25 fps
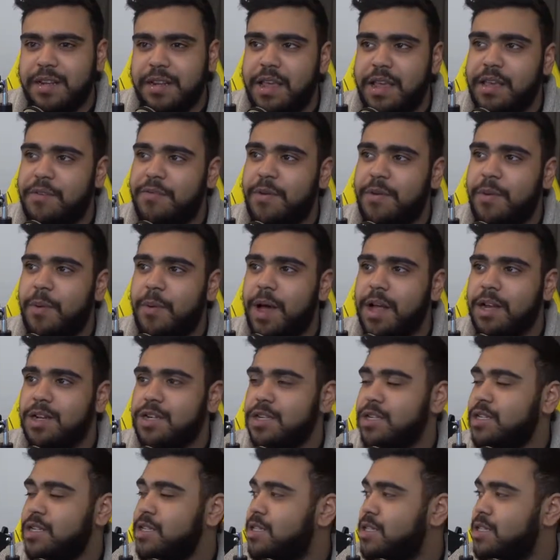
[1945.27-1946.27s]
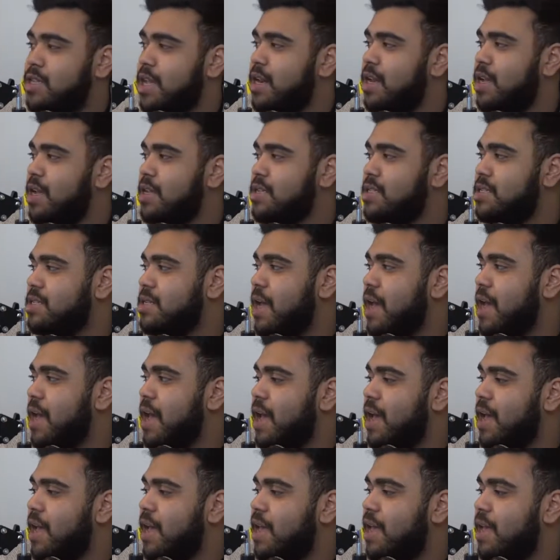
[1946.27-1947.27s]
If you're watching, send us
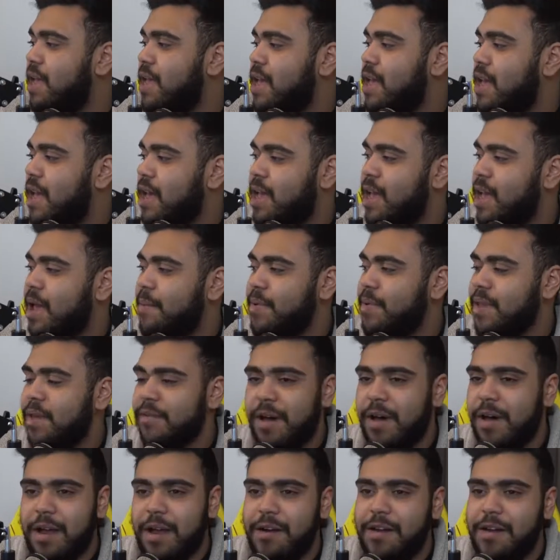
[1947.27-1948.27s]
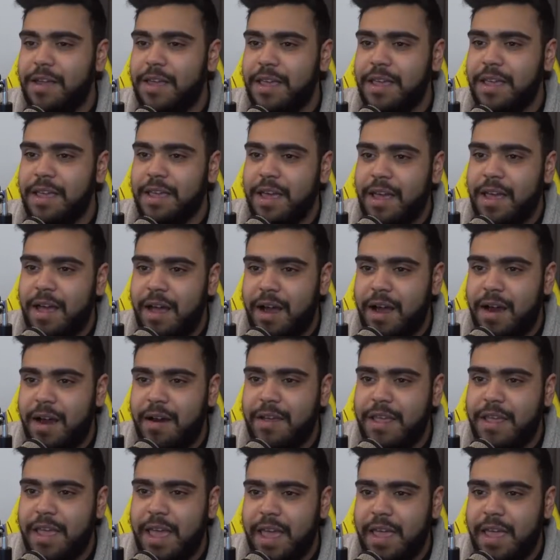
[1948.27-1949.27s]
a copy of RE8.